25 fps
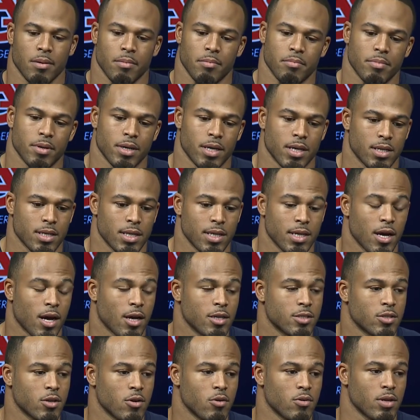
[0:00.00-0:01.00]
but he
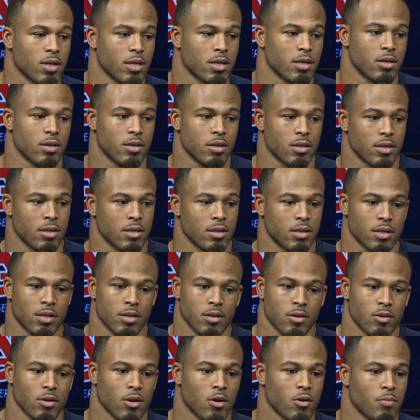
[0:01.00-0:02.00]
also can,
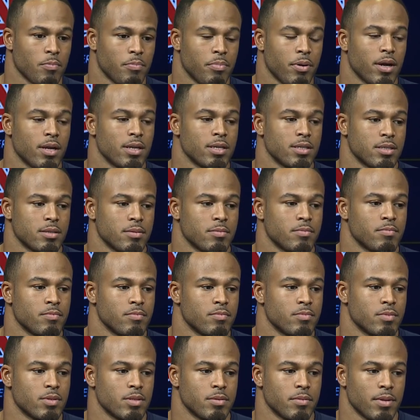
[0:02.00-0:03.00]
you know, punish some
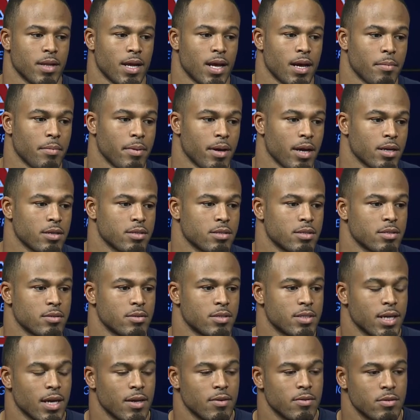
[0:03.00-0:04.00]
linebackers and
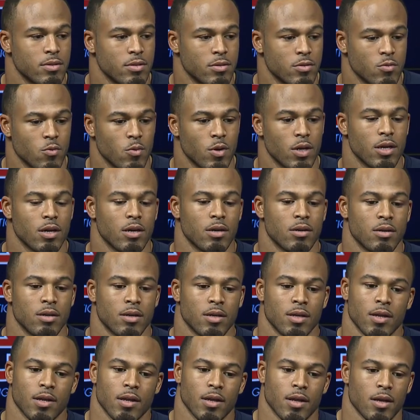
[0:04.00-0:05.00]
safeties as well.
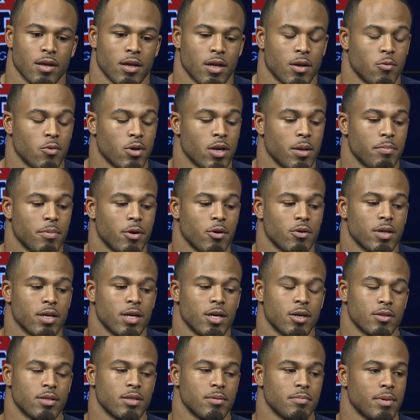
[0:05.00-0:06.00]
And when they're both
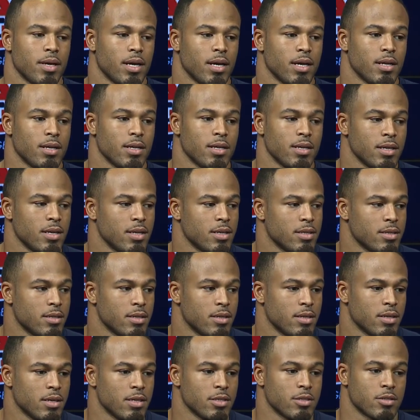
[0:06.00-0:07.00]
healthy, man,
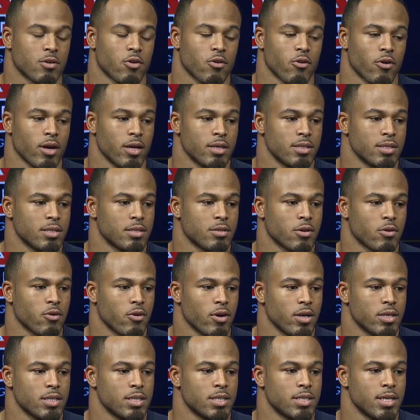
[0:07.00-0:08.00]
it's a
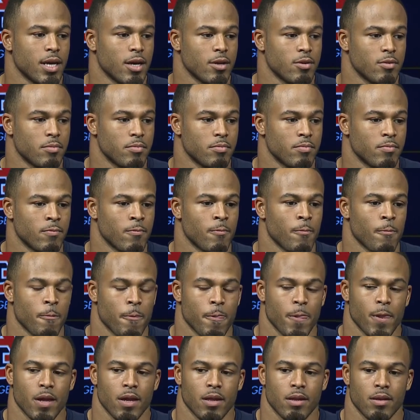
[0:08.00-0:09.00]
crazy tandem.
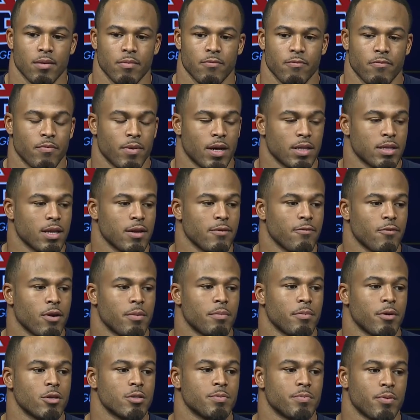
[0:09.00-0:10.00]
And I think for the
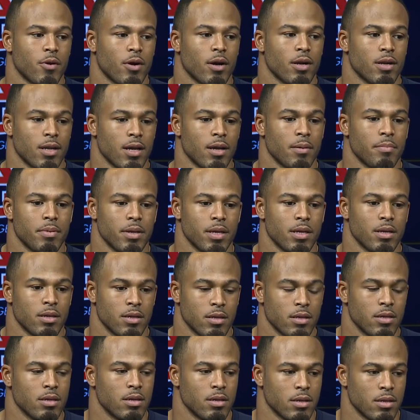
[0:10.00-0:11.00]
most part, they'll be
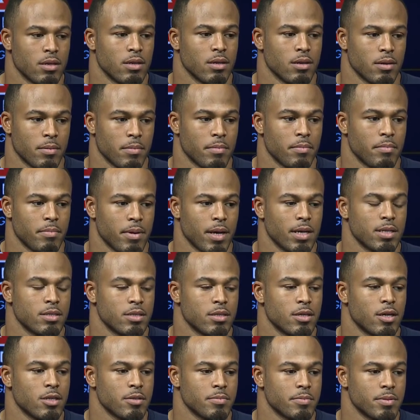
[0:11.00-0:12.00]
back to
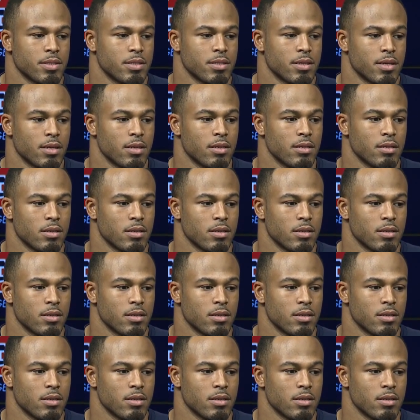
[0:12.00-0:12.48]
100%